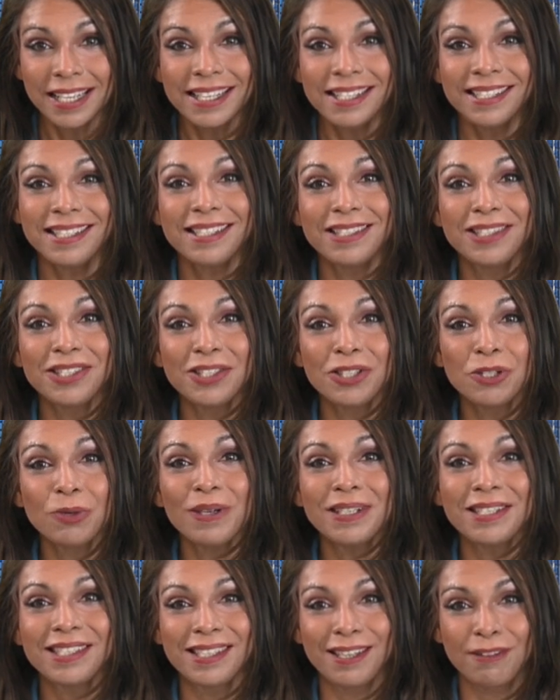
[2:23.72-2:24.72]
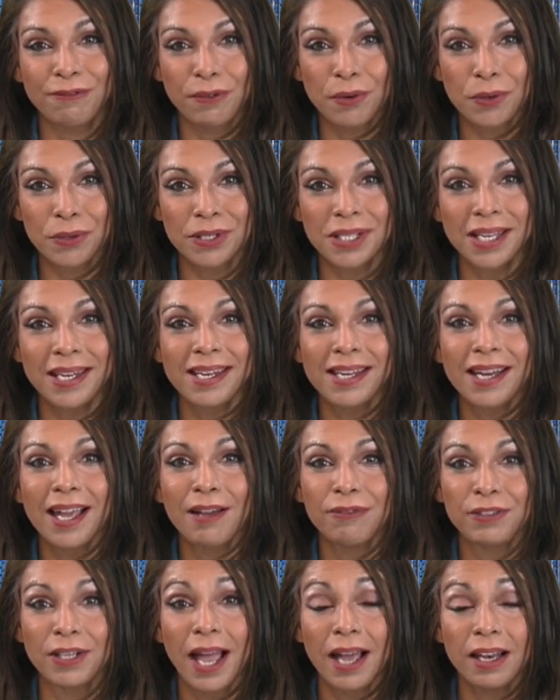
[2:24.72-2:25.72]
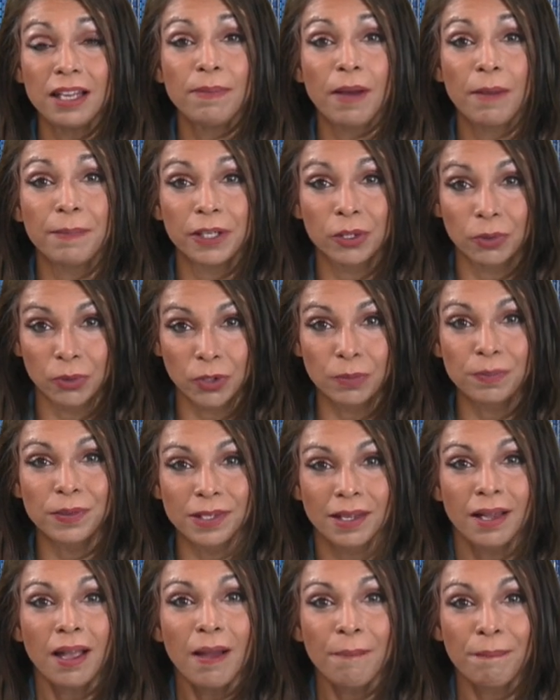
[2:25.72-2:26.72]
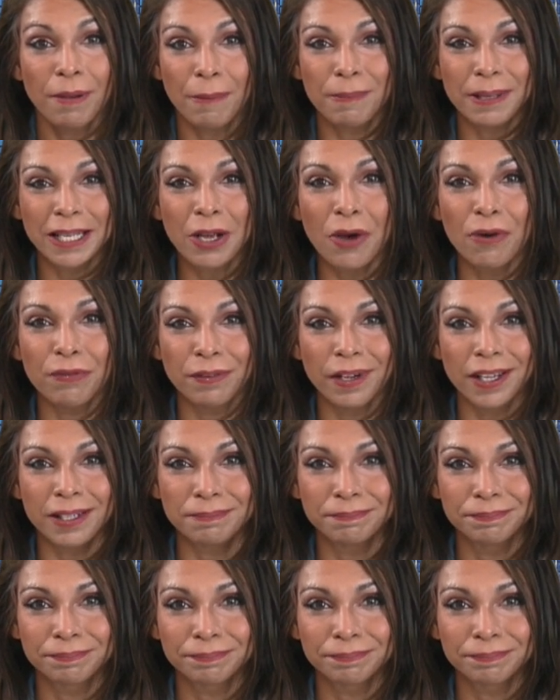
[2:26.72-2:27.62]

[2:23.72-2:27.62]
since 2014 after Alibaba Group's public offer.